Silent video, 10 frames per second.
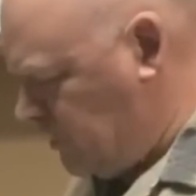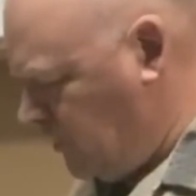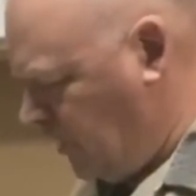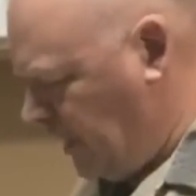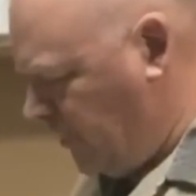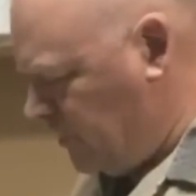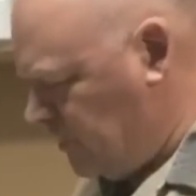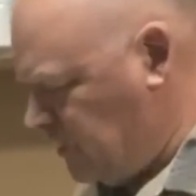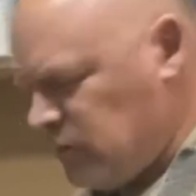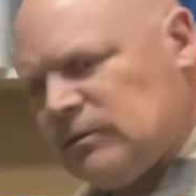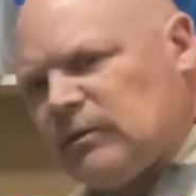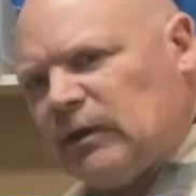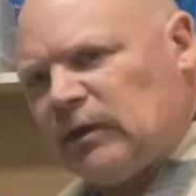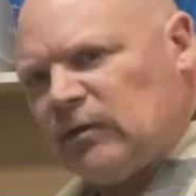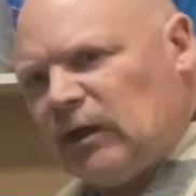what happens,
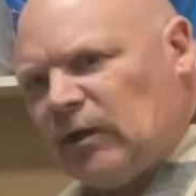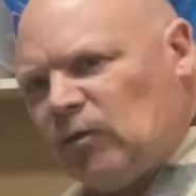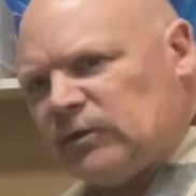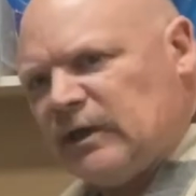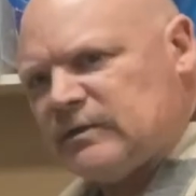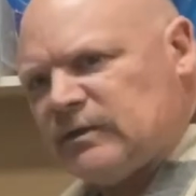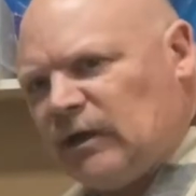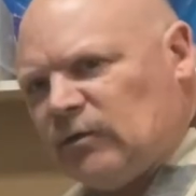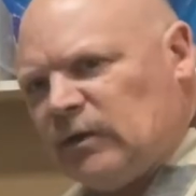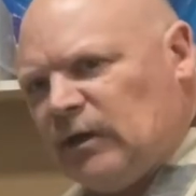and we'll test it out.